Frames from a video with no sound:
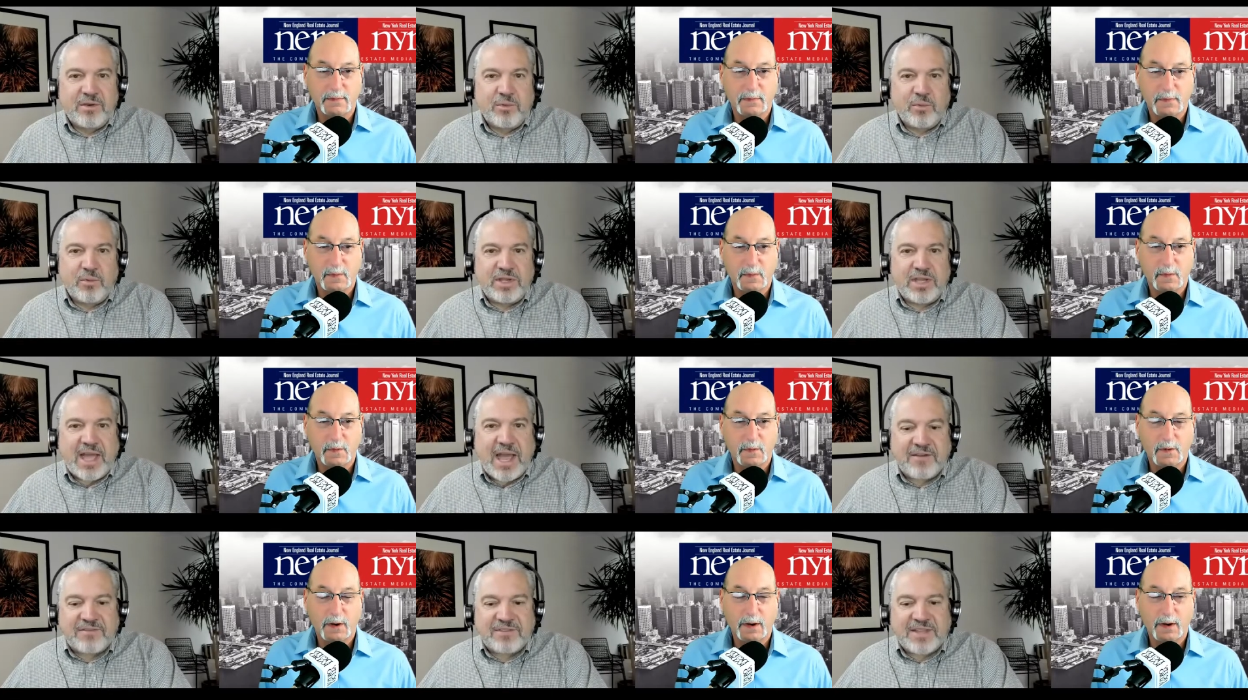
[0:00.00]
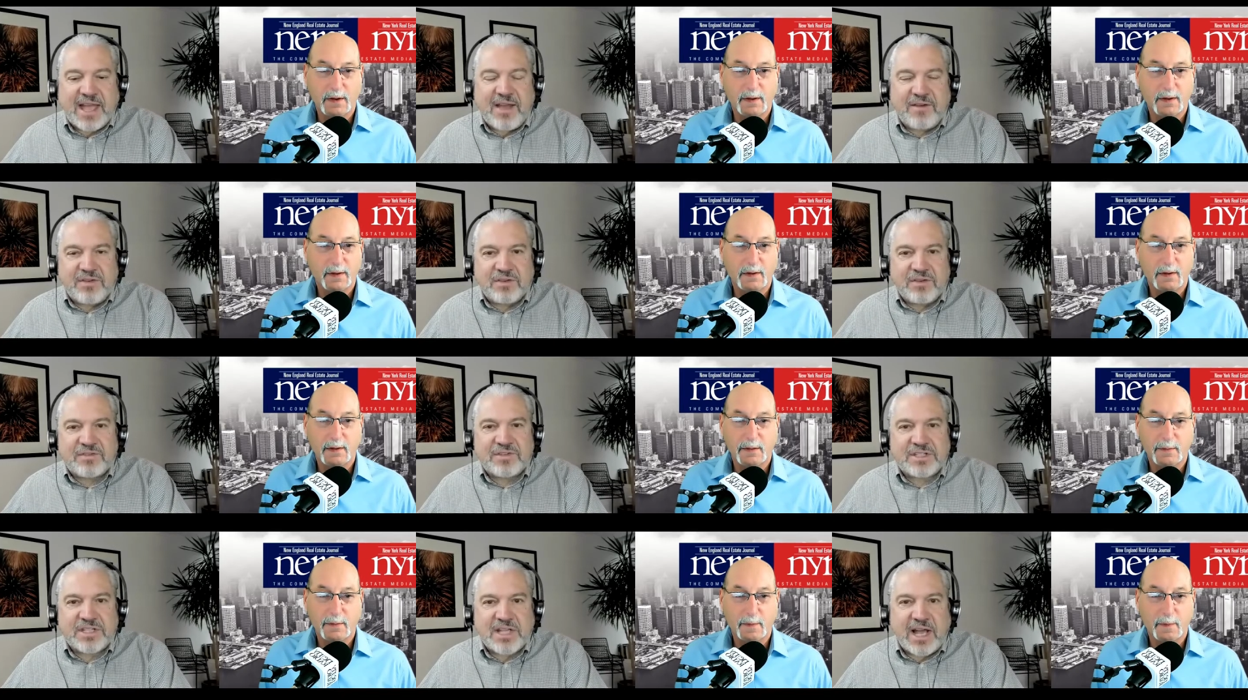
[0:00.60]
Speaker 1: where you have to have your
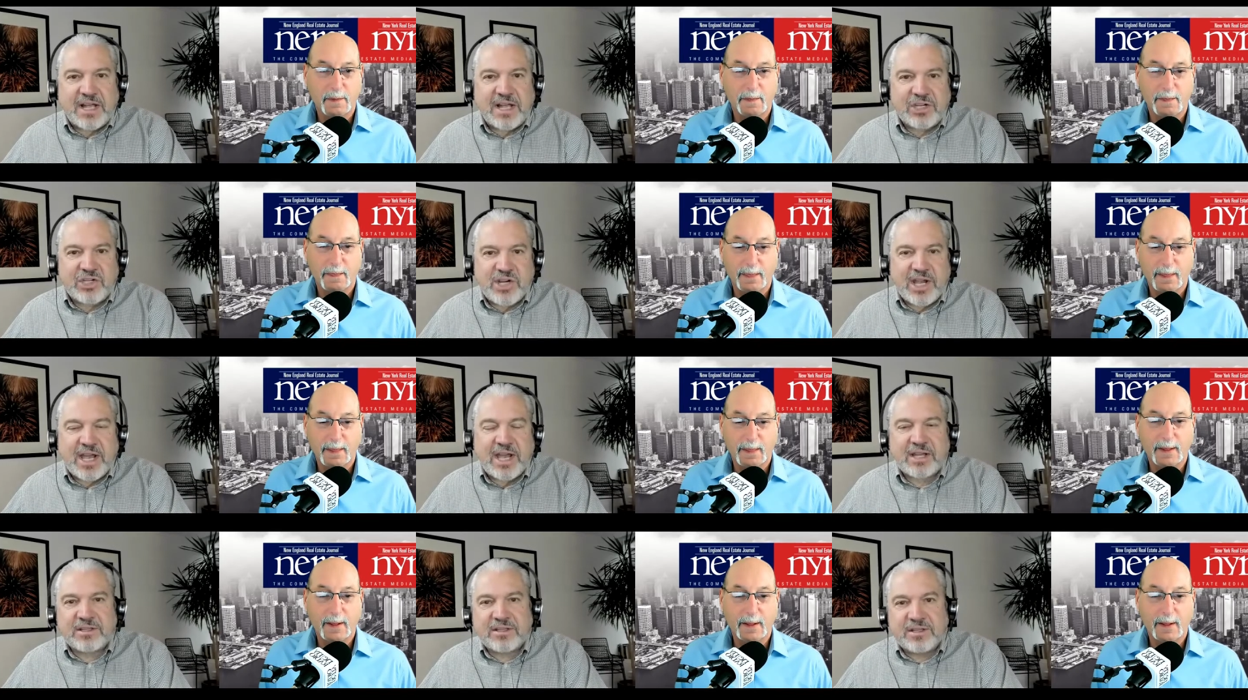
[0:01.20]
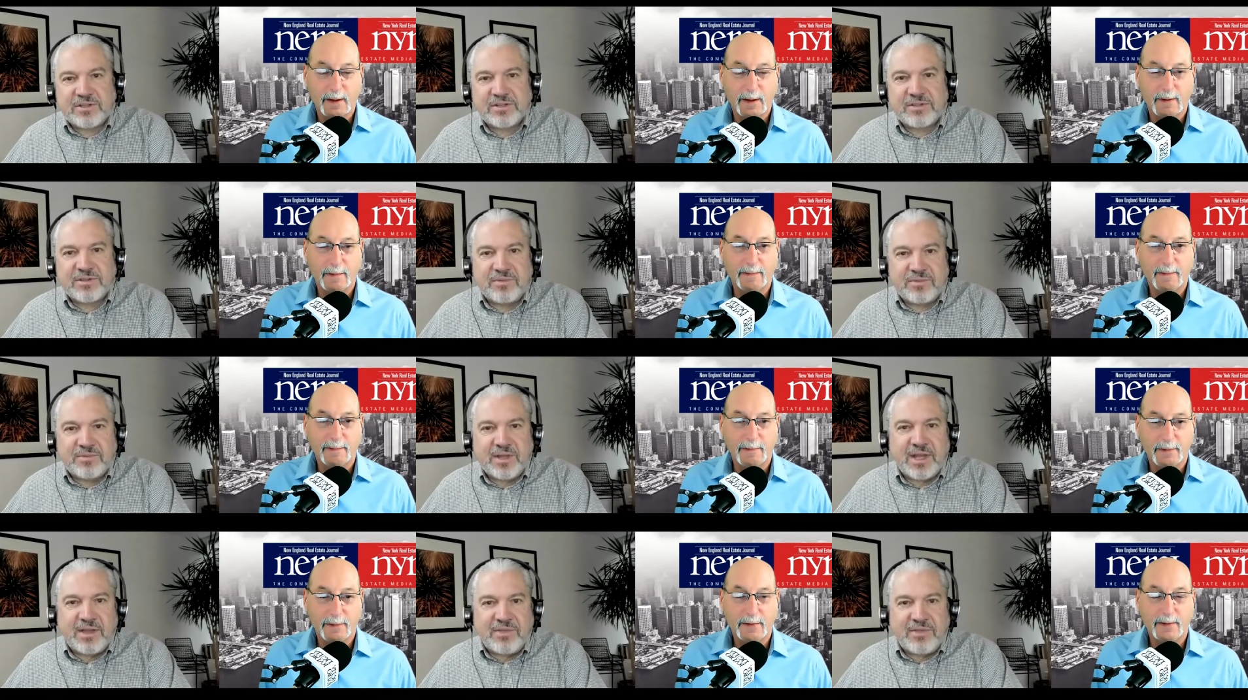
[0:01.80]
facade checked and
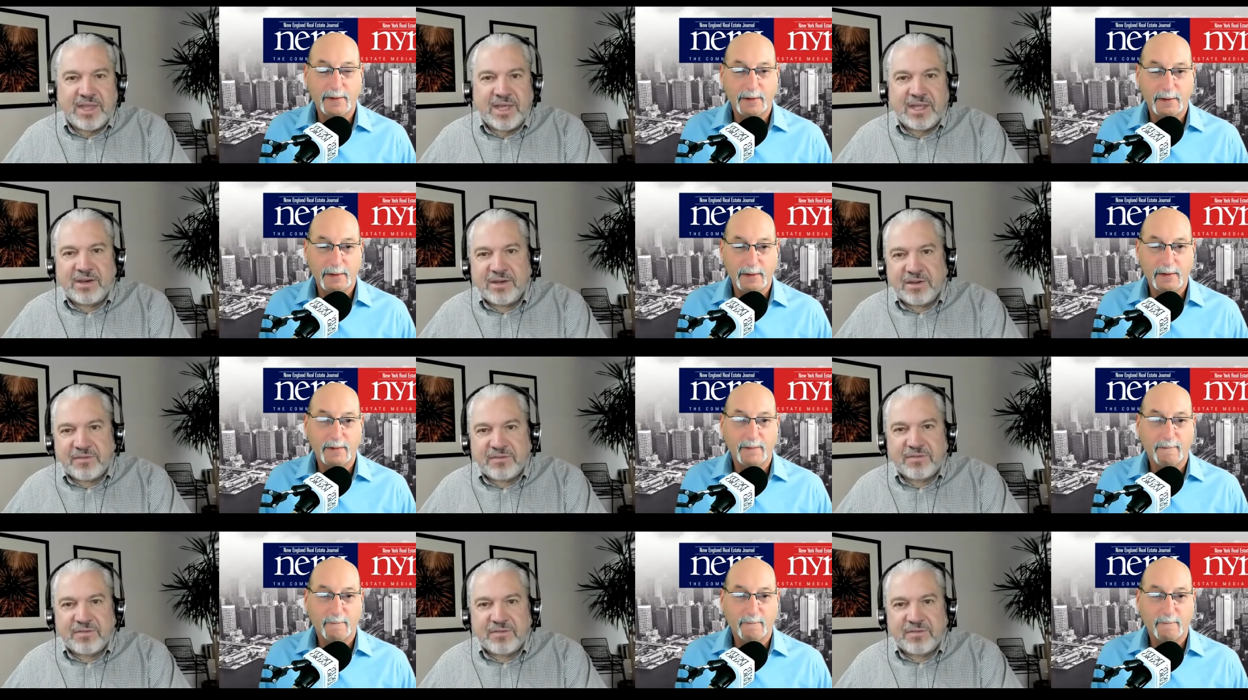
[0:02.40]
and then if